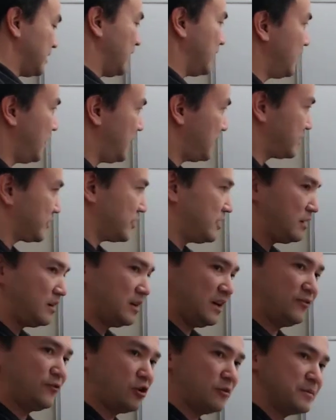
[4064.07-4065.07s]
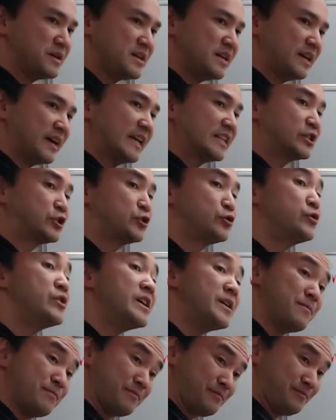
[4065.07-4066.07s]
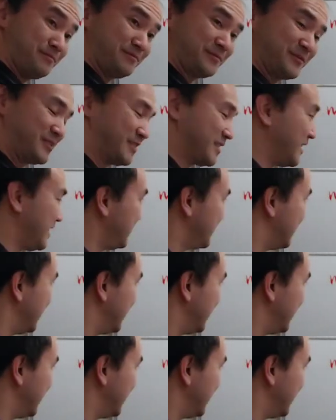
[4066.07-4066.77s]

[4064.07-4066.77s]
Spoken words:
a certain level of being extreme. Okay,